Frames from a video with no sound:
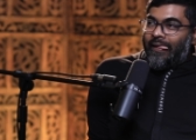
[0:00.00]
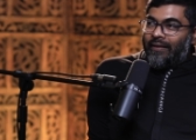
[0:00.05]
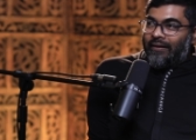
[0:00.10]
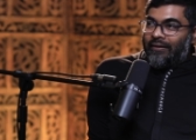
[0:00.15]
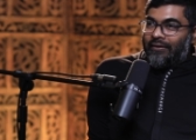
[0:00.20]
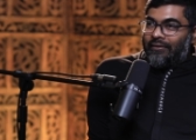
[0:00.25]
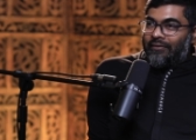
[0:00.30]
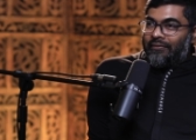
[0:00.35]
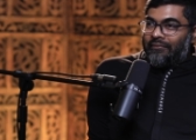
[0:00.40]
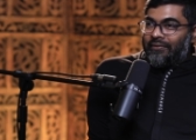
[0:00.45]

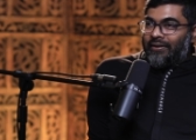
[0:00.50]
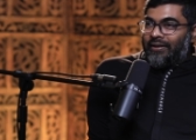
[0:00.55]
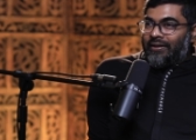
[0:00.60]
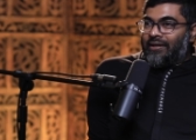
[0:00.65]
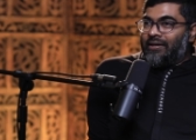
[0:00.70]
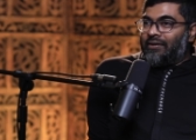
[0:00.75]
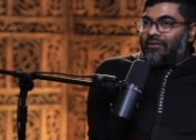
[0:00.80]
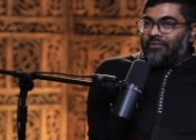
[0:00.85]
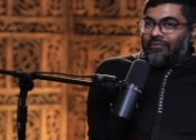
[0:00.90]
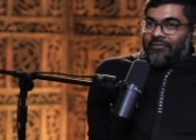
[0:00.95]
They
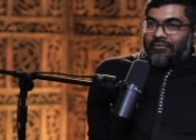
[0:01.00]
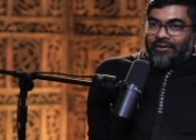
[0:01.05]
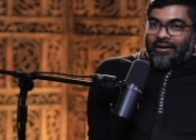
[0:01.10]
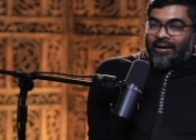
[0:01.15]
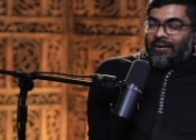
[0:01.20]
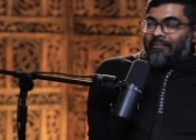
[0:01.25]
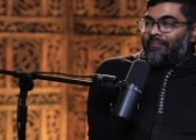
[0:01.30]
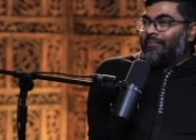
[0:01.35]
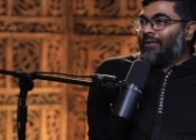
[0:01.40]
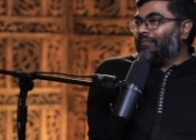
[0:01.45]
need to
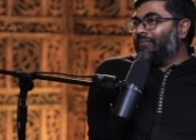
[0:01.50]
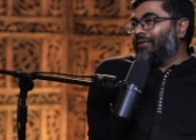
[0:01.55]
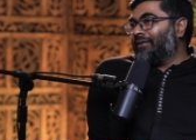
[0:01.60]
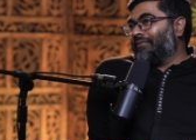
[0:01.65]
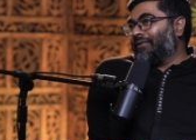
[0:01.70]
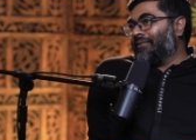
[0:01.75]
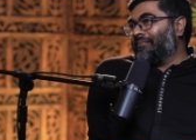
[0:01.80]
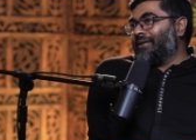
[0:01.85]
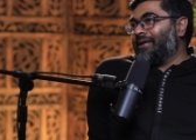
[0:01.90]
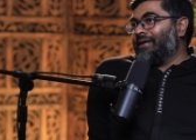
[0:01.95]
scramble
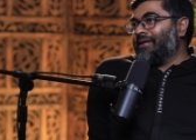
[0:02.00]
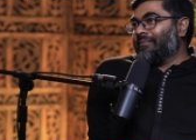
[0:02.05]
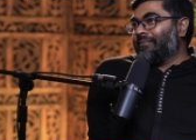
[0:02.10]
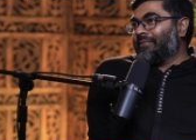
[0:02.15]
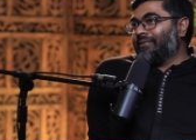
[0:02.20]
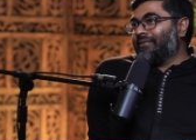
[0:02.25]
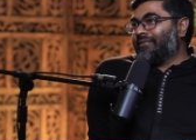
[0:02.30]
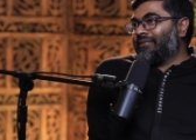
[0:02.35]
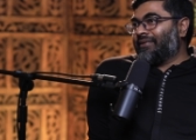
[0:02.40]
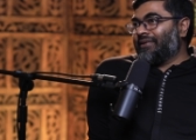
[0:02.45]
between
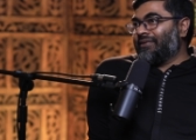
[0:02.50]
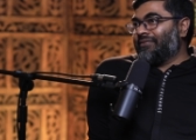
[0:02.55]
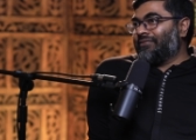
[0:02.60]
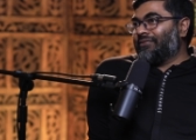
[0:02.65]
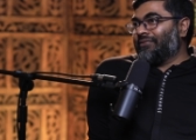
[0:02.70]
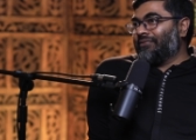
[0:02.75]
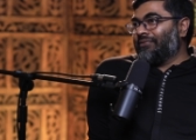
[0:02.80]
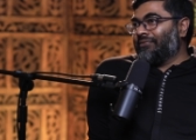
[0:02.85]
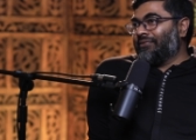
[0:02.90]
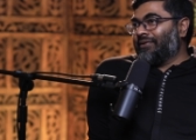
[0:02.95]
multiple screens
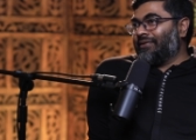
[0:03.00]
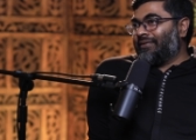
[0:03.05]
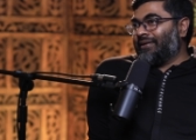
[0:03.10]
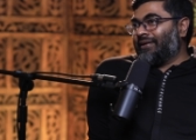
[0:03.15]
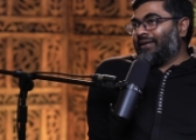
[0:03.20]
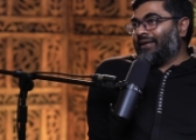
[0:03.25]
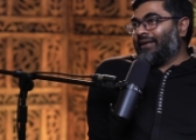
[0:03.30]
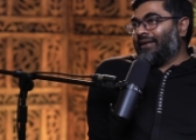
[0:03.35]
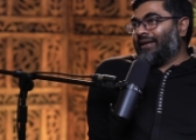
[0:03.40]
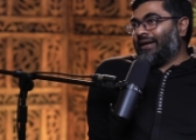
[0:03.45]
to do a
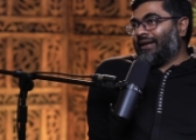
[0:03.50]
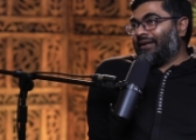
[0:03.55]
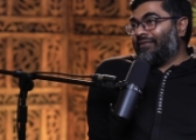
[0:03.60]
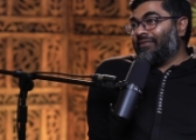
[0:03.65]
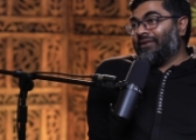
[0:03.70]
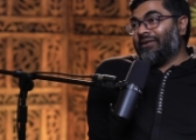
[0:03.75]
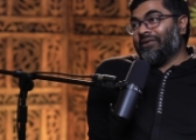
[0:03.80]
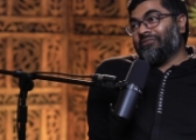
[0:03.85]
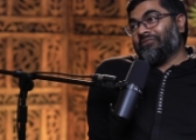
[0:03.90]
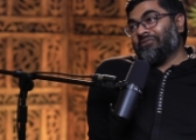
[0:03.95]
certain
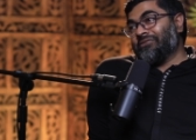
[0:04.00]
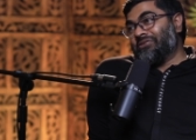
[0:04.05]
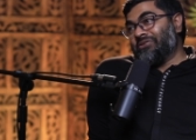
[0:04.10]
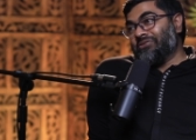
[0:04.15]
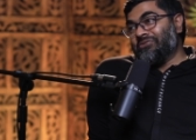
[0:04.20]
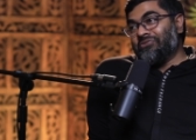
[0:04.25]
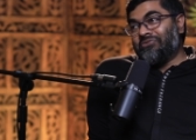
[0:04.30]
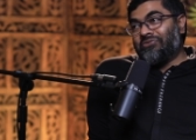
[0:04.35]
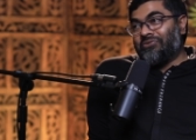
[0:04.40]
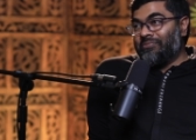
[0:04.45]
activity, which
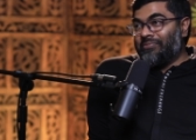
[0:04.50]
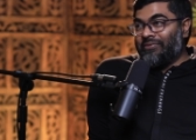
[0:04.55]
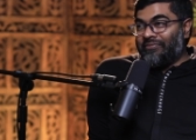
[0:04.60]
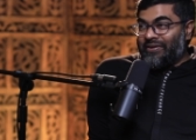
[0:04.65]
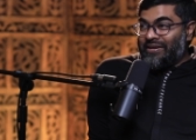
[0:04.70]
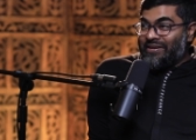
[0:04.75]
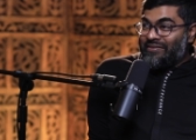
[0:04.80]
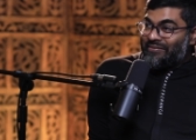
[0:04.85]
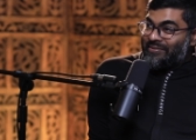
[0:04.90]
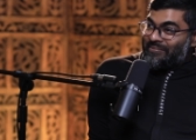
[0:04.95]
used to be
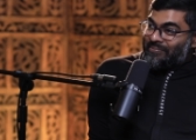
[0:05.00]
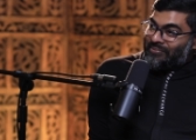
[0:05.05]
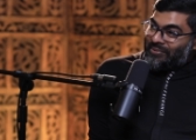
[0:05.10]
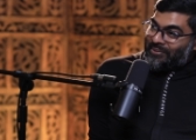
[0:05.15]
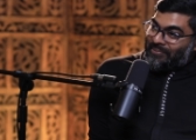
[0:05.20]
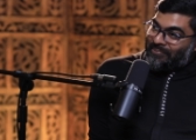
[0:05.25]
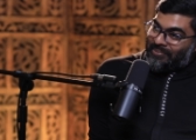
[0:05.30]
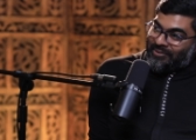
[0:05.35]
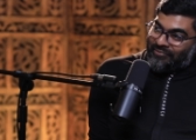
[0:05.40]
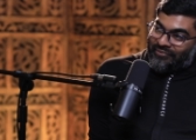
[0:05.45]
very
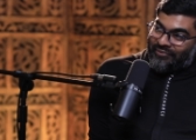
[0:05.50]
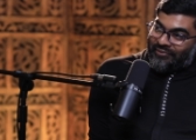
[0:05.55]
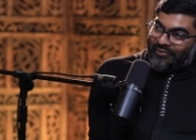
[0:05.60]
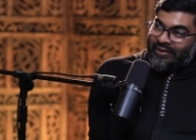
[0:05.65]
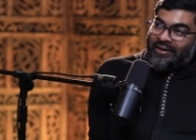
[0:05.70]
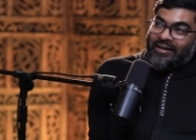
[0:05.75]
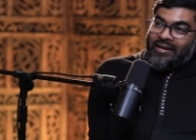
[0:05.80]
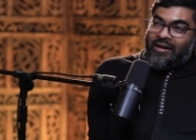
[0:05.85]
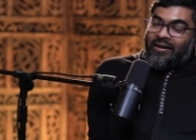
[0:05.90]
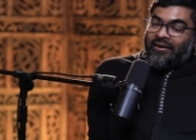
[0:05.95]
simple before.
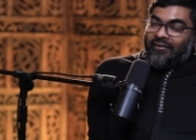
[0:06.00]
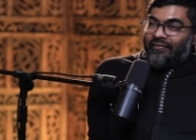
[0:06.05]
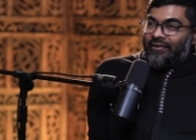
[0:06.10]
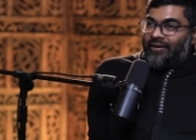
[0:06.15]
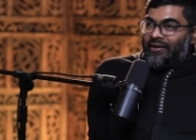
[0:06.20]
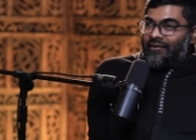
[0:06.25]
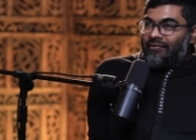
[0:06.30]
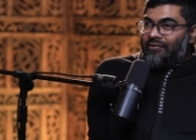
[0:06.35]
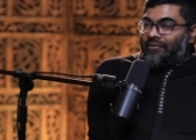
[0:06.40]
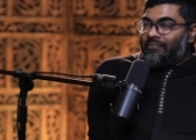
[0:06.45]

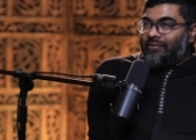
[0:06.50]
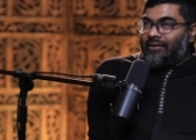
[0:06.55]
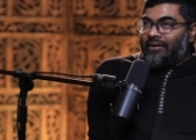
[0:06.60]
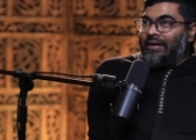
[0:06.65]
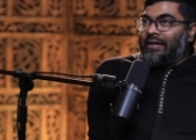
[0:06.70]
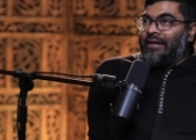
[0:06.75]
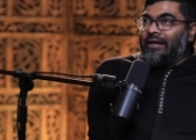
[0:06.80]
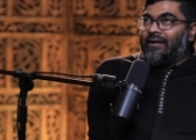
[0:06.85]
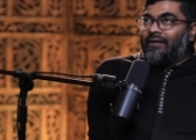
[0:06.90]
We have to be little